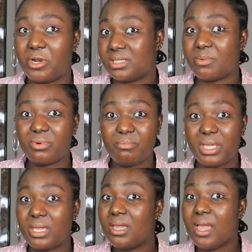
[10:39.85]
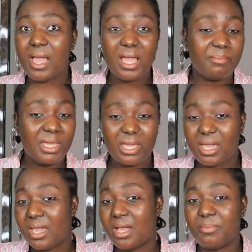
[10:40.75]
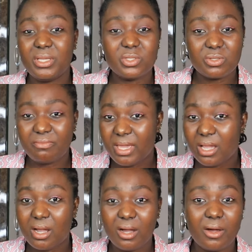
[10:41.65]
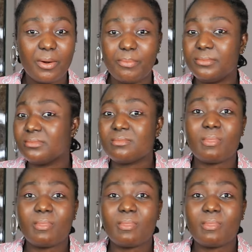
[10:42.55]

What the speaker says: For example, me, I make hair, I'm into makeup,